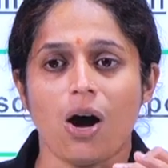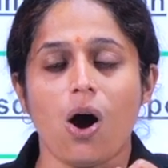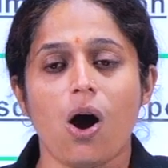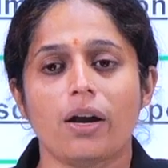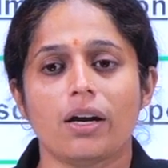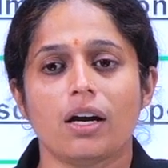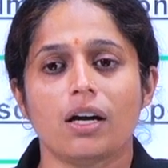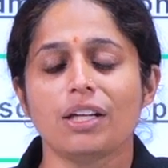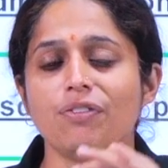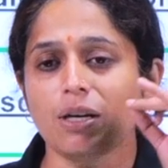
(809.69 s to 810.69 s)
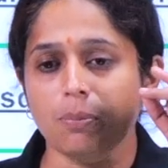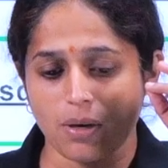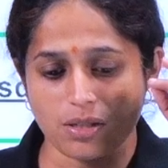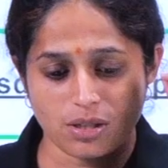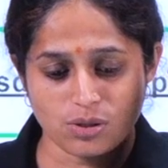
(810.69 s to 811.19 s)
or different
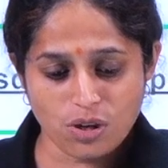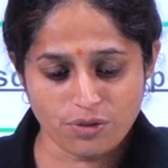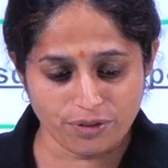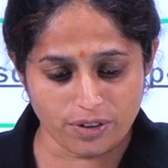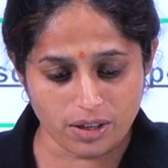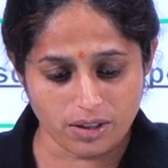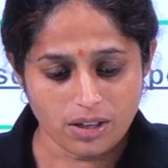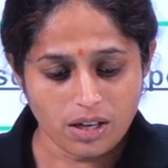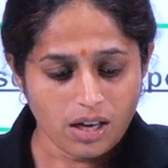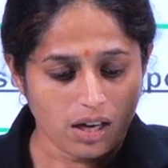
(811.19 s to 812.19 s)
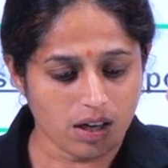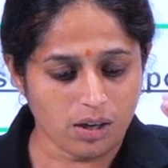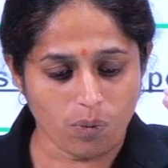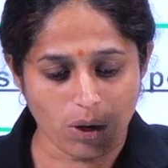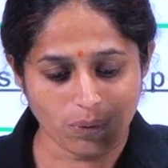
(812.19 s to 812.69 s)
persons of
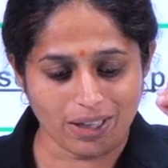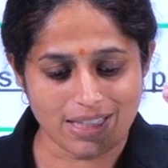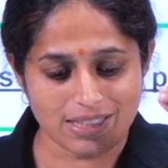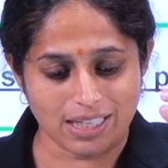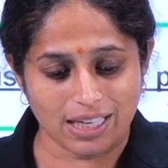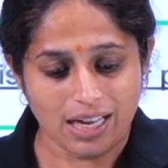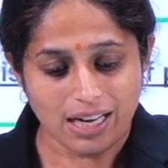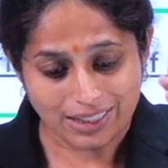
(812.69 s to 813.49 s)
what we can say,